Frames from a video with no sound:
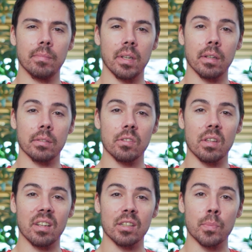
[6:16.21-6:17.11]
Yeah, it's
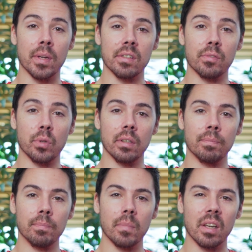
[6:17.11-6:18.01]
the expensive one.
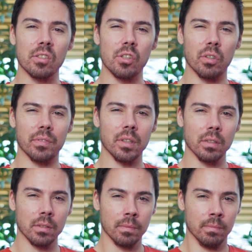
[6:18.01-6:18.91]
Thanks,
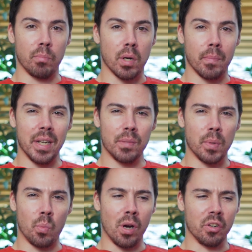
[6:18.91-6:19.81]
universe. But it makes
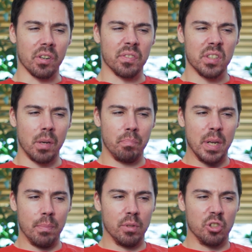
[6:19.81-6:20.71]
me wonder if some
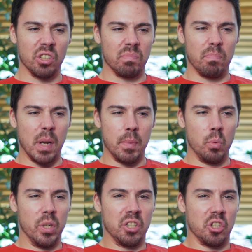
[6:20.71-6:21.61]
people just maybe
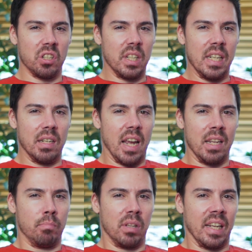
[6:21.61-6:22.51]
we shouldn't eat
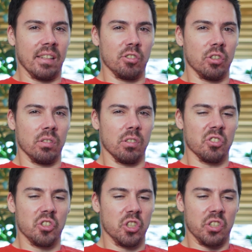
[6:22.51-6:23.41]
any plants.
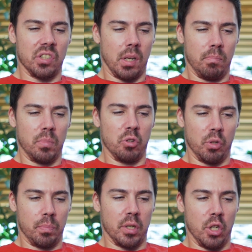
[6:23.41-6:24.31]
There's just some
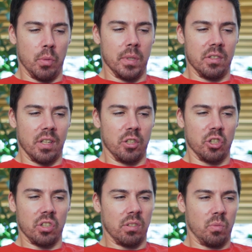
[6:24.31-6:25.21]
group of humans that
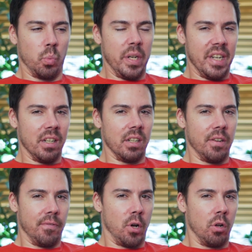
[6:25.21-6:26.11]
just we didn't
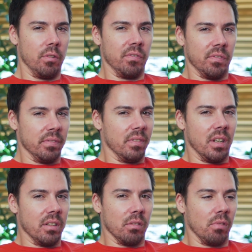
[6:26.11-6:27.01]
evolve
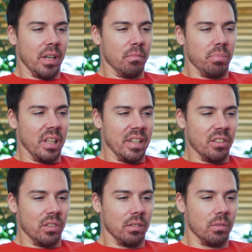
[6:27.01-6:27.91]
on the right
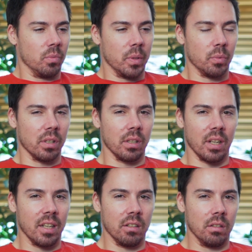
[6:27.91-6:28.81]
place. We were in a
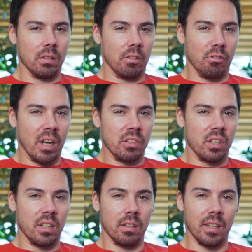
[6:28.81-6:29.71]
hill,
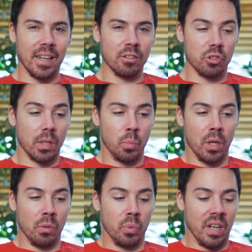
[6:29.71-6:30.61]
grassy hill land
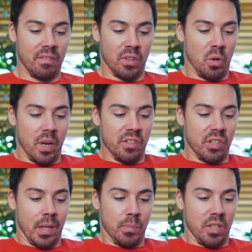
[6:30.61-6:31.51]
somewhere. We have no
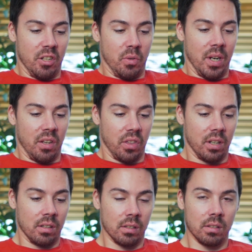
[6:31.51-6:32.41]
enzymes to do
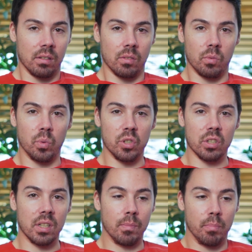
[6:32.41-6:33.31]
anything. We
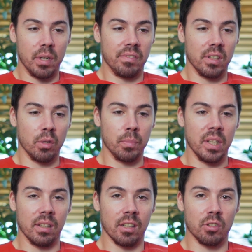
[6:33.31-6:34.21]
just eat buffalo
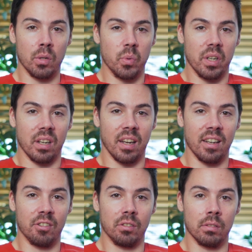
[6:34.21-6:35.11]
meat. That's all we can
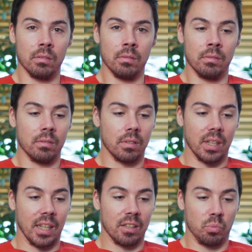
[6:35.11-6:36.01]
handle.
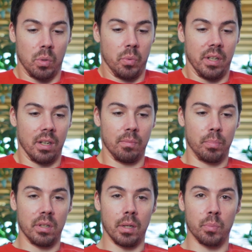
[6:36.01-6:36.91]
And that's what we got to
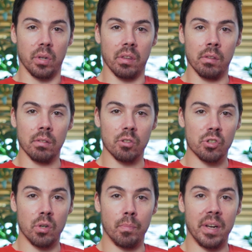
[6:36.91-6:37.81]
put up with.
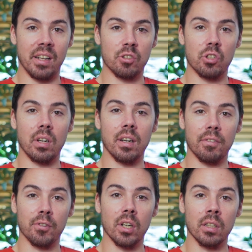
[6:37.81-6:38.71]
There's no balanced diet
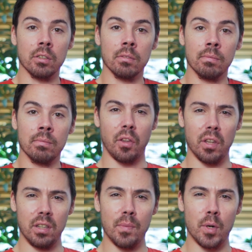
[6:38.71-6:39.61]
for us. I
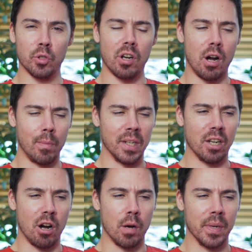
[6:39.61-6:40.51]
think the most common
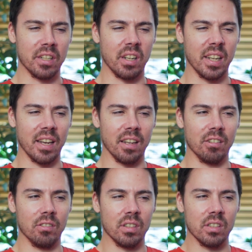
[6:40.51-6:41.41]
comment I get
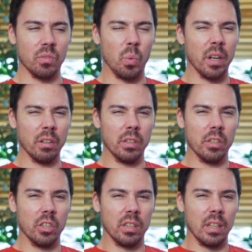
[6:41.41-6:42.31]
is why don't you
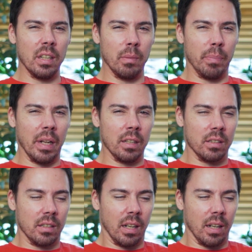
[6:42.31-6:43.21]
just eat a
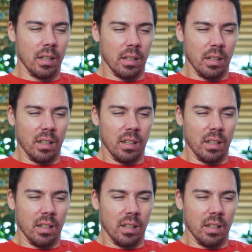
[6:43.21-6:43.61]
balanced diet?